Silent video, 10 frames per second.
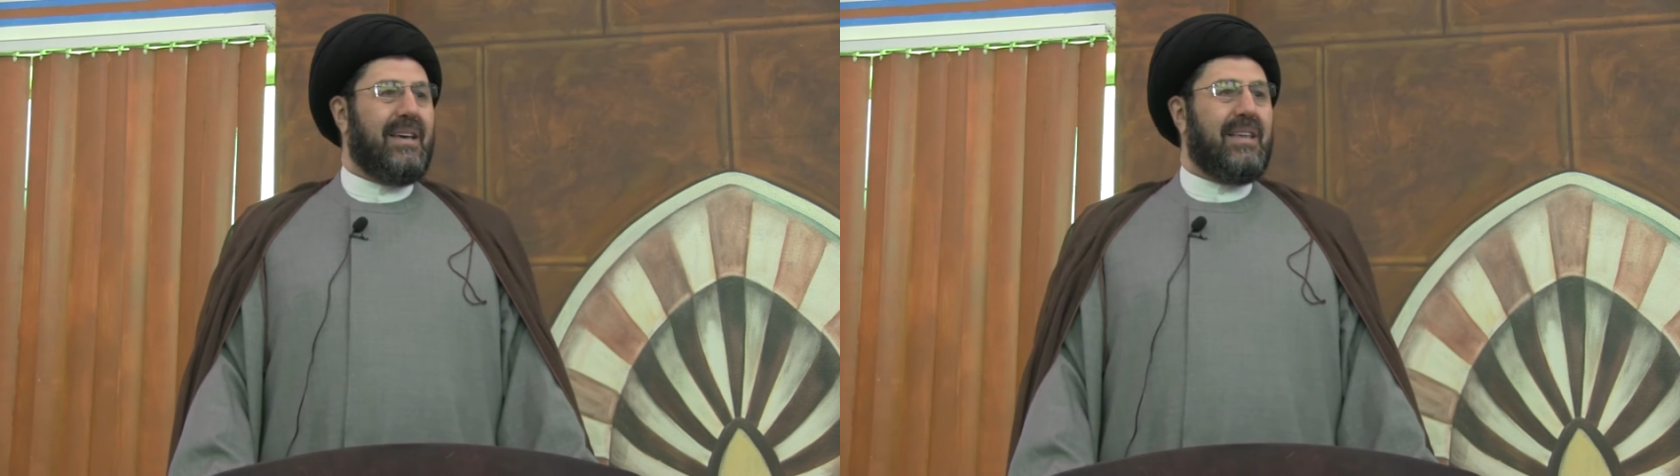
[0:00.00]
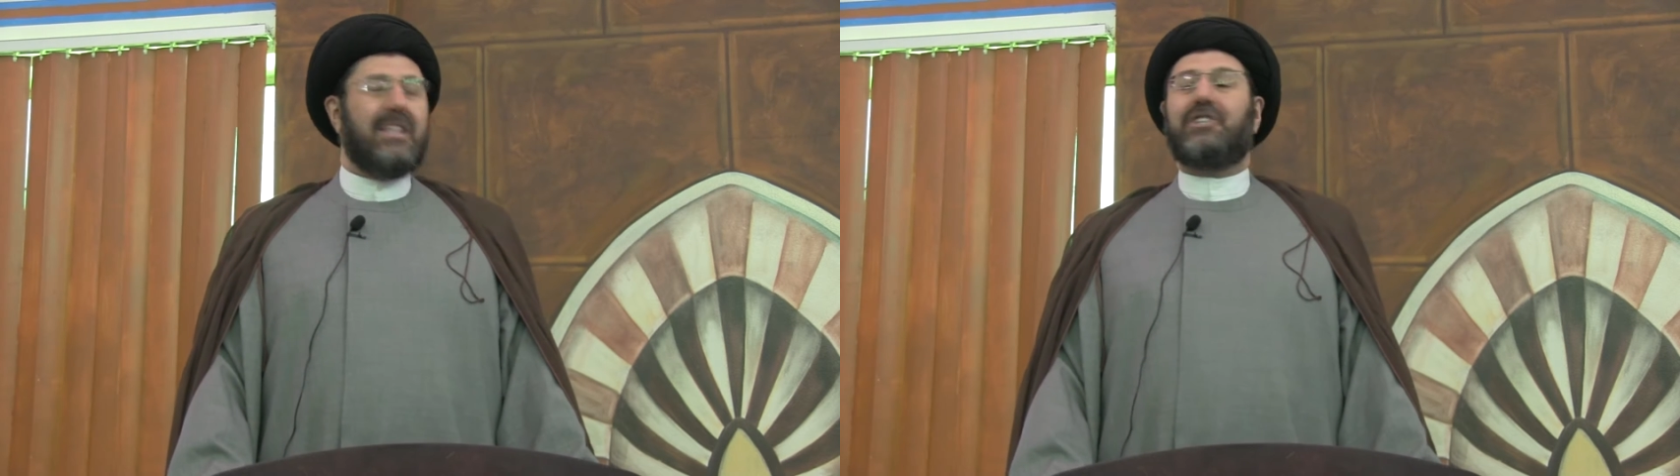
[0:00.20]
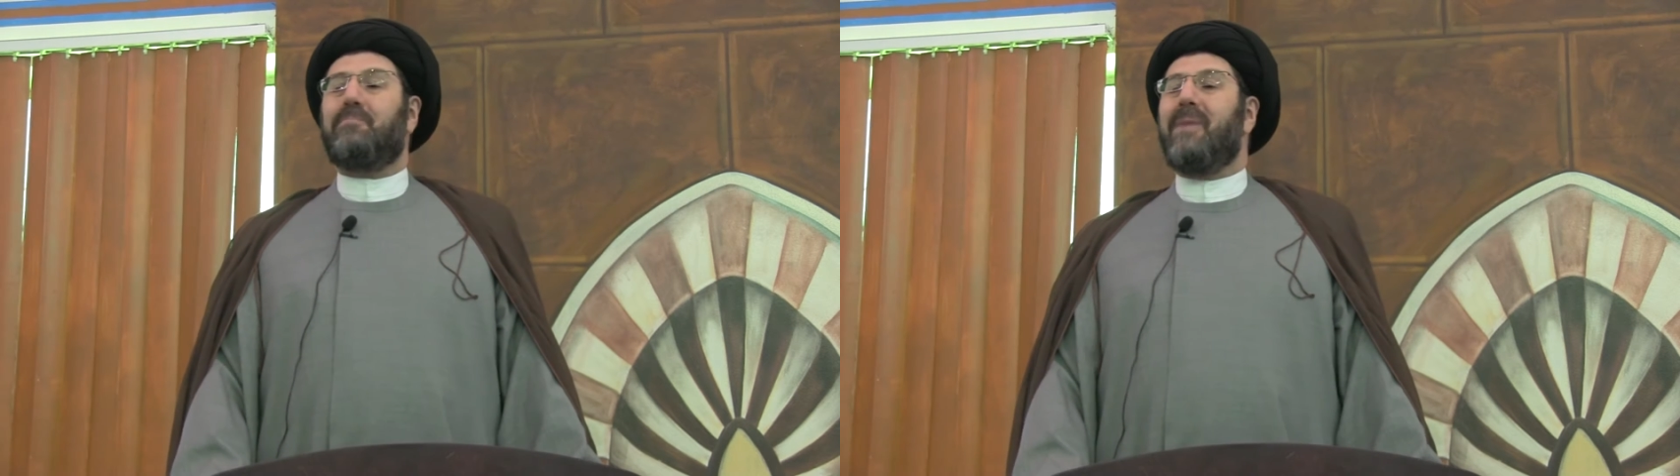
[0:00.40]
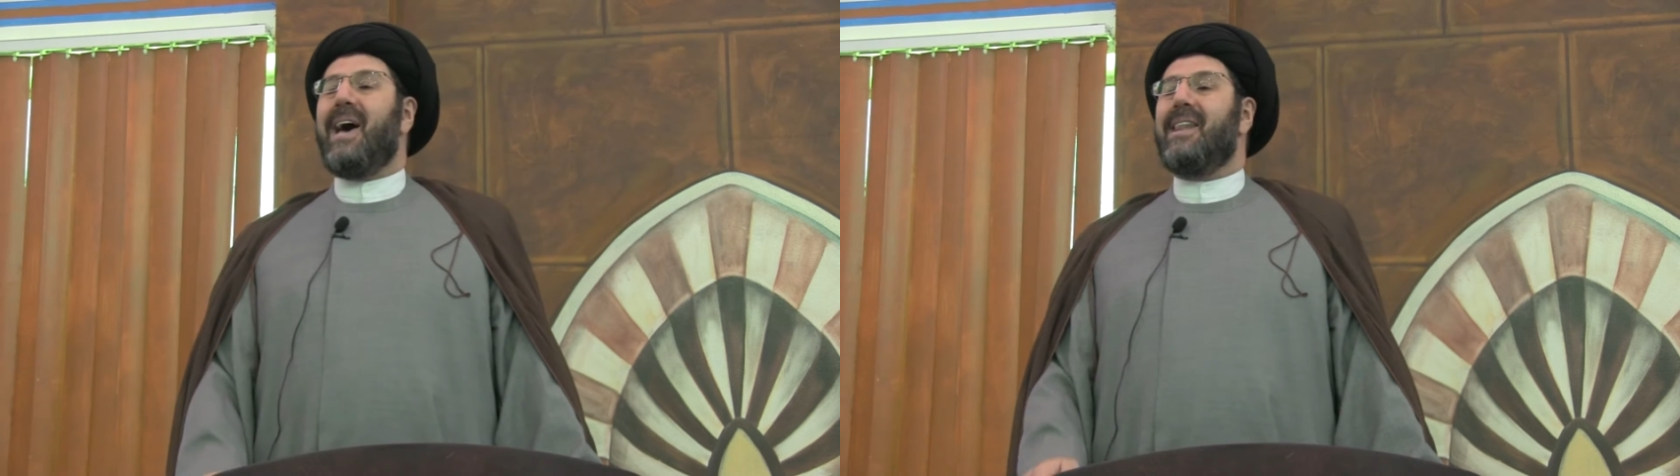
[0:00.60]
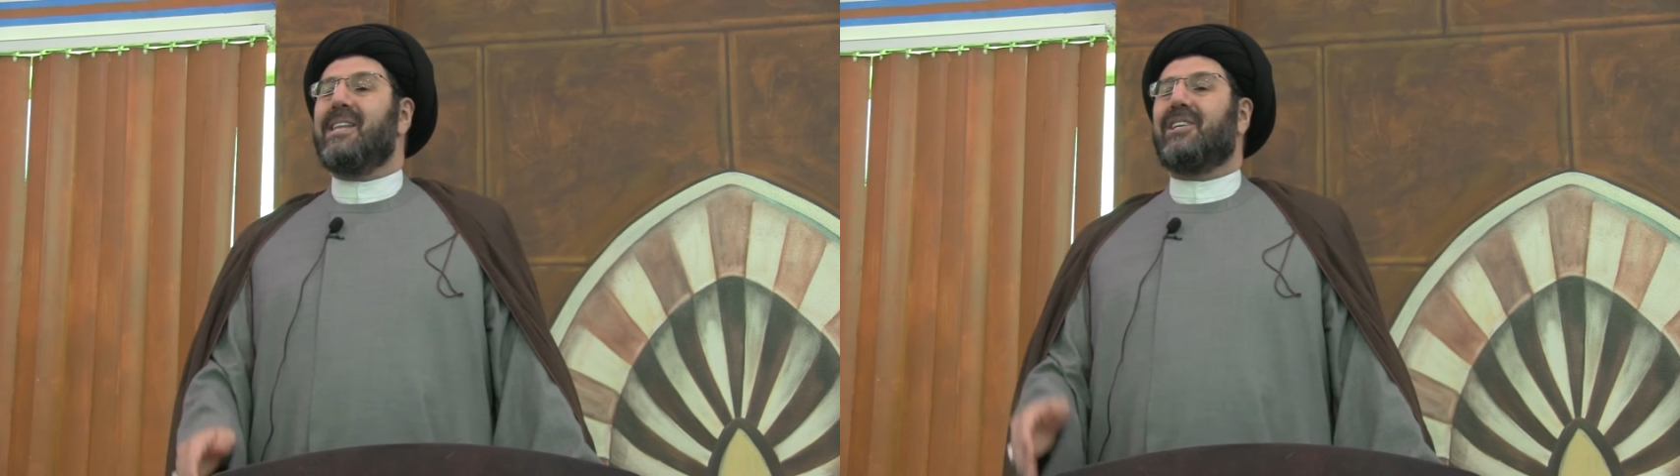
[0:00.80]
This
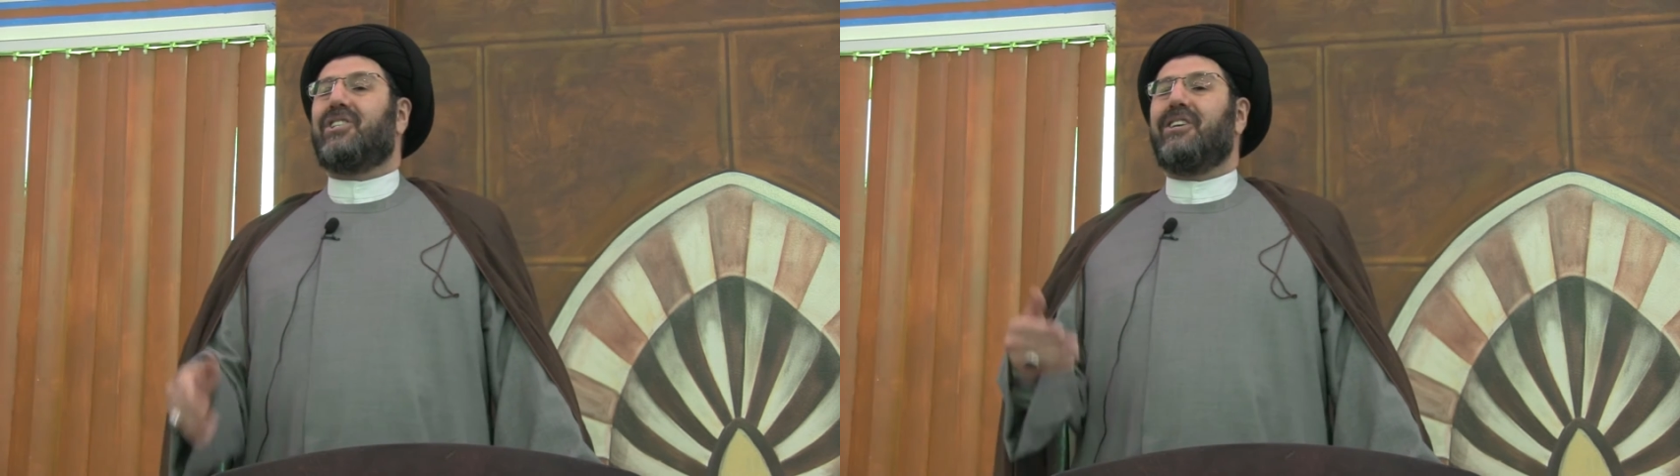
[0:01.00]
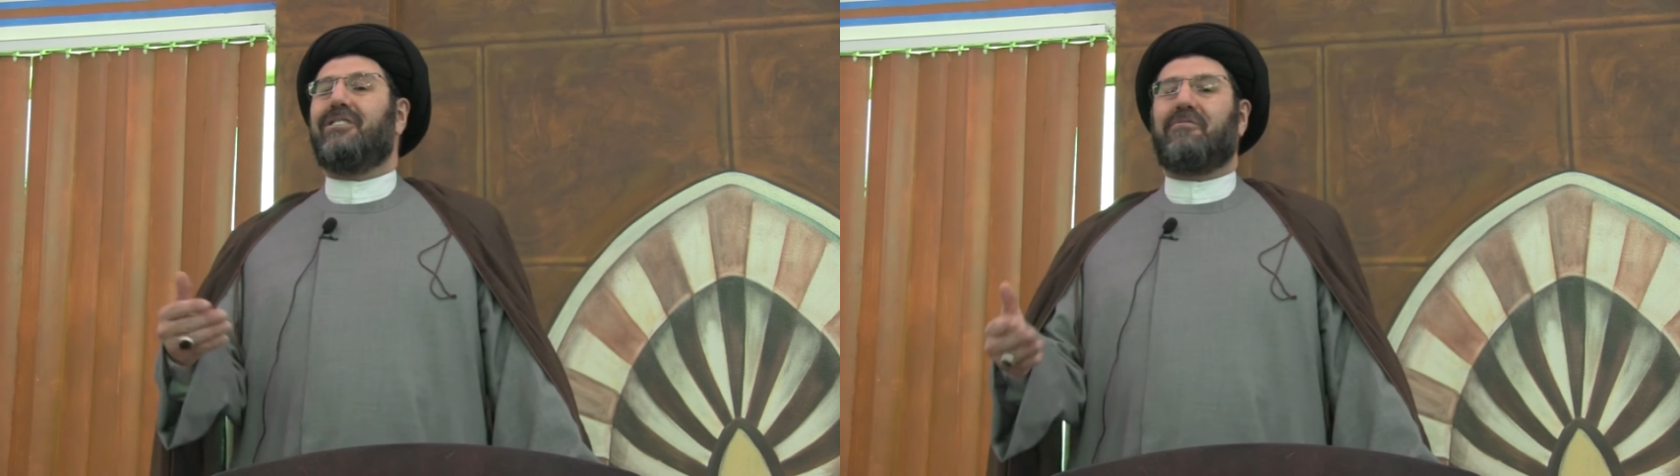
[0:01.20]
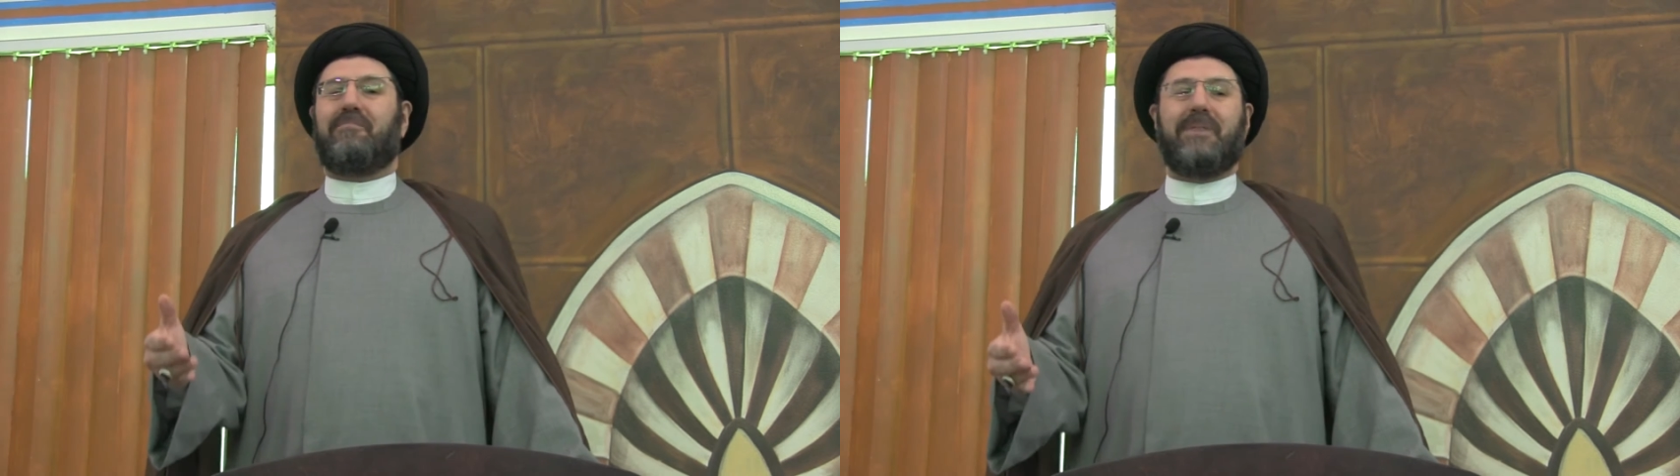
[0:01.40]
man, instead of